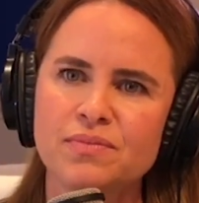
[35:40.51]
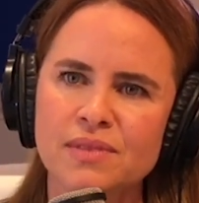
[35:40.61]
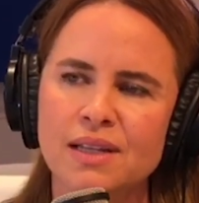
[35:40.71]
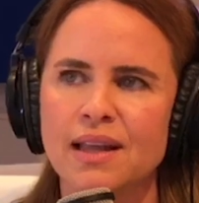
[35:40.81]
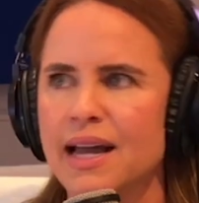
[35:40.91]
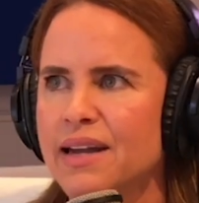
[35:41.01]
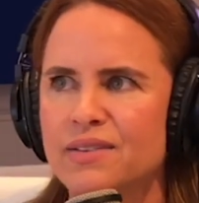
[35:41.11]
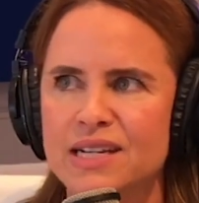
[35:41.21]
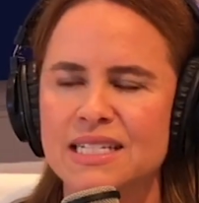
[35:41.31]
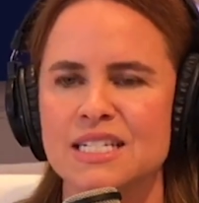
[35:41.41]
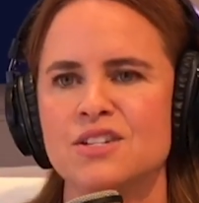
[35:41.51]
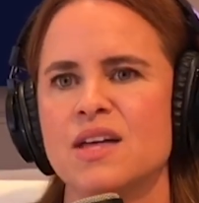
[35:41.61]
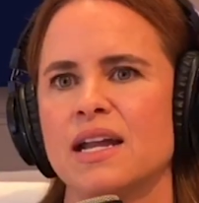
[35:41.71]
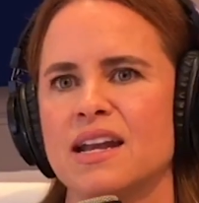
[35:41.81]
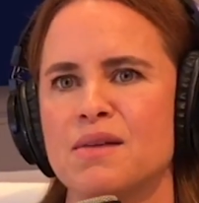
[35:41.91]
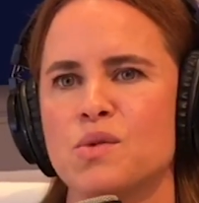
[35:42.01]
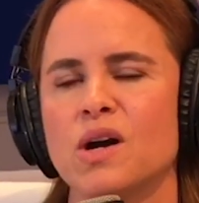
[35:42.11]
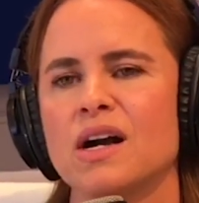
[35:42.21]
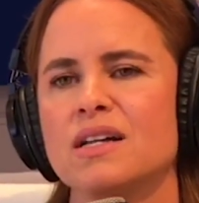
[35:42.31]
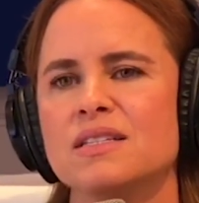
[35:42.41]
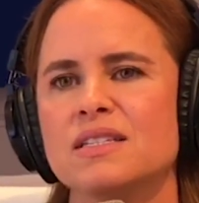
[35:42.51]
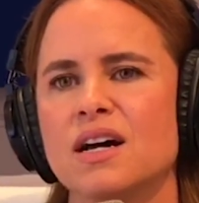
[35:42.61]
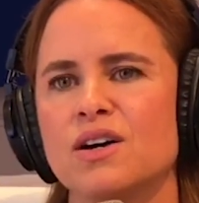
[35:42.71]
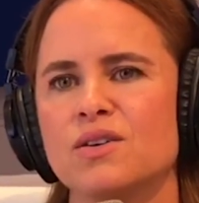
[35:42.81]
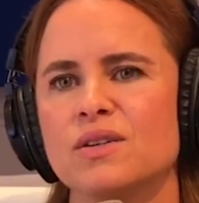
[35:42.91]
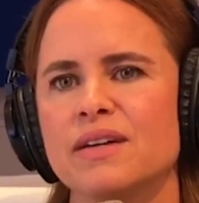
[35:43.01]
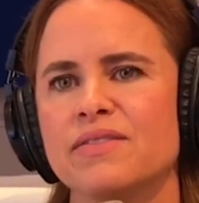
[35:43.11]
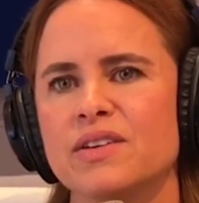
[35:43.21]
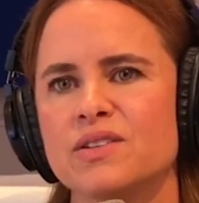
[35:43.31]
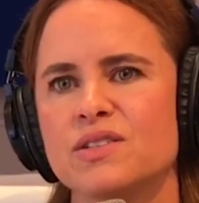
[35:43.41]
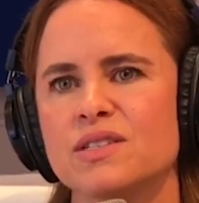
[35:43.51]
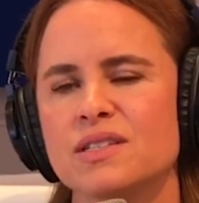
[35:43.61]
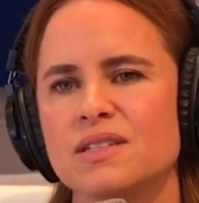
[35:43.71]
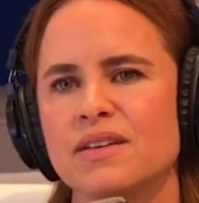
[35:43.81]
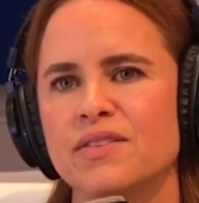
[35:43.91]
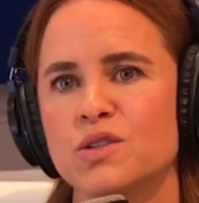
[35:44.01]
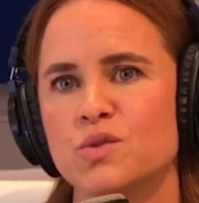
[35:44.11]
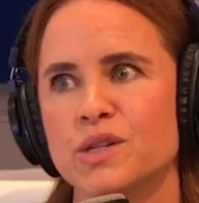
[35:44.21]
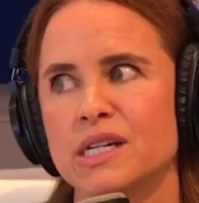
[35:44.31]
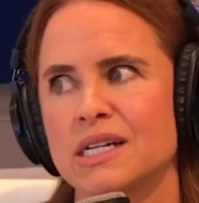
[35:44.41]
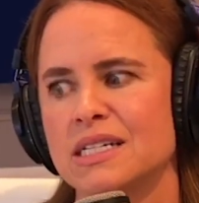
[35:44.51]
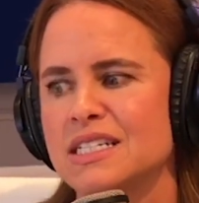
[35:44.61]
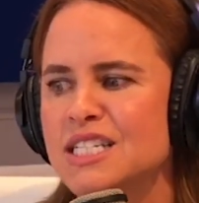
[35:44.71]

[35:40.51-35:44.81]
Like I don't need to do that anymore. And so it feels really good.